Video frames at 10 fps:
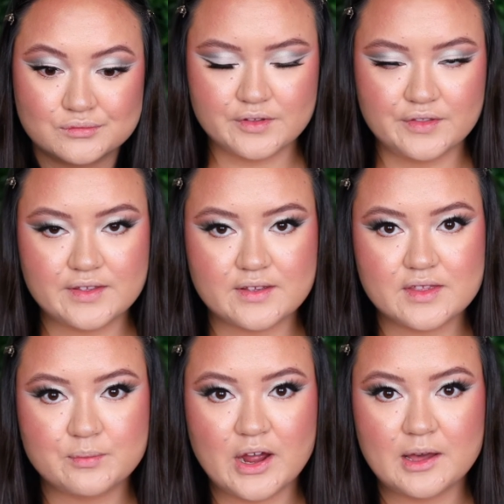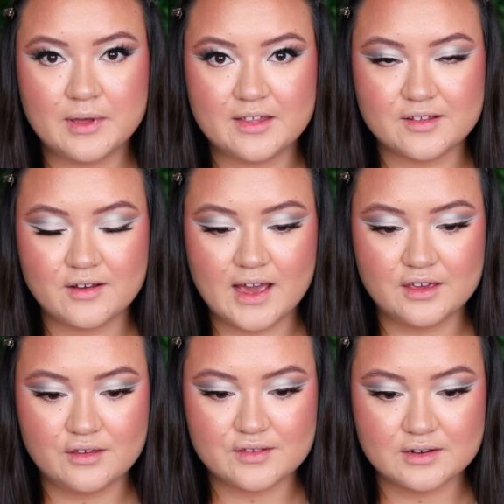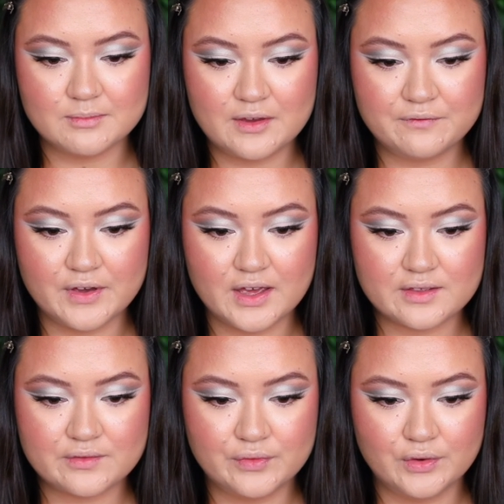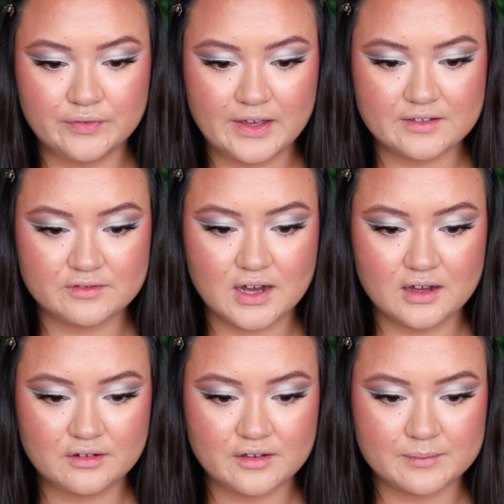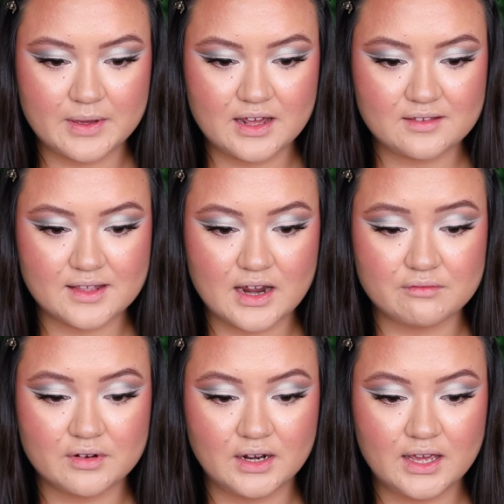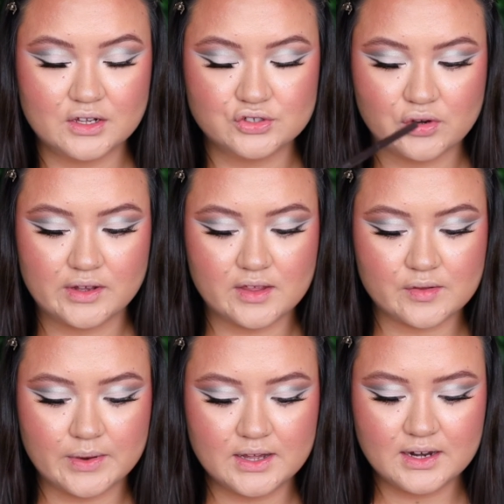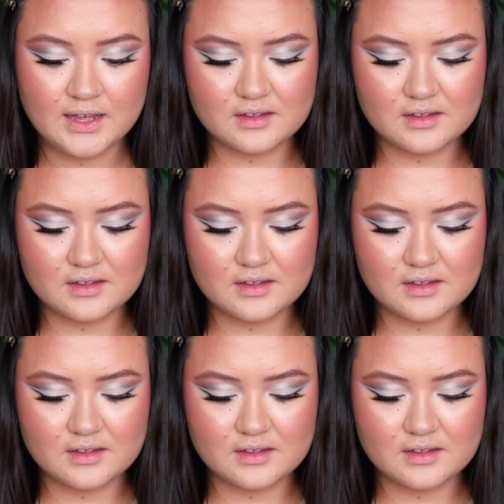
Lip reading: So this is the brow pencil I used in my first full face of Tarte Cosmetics, and I really enjoy this one.